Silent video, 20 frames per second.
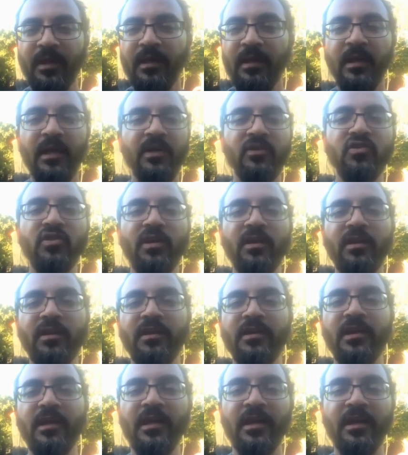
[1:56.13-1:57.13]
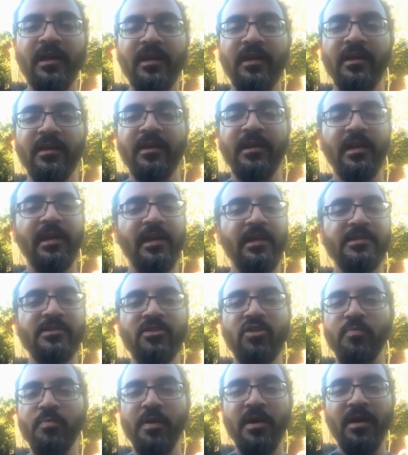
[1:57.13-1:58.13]
La sharika lah. He has
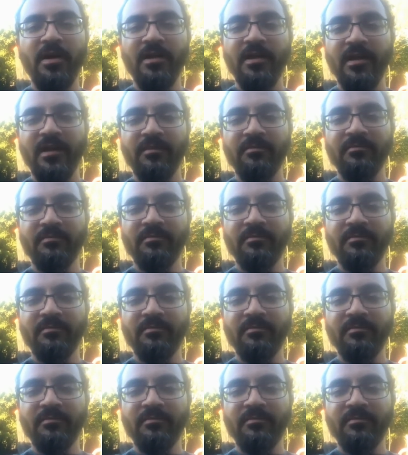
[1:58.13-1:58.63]
no partner.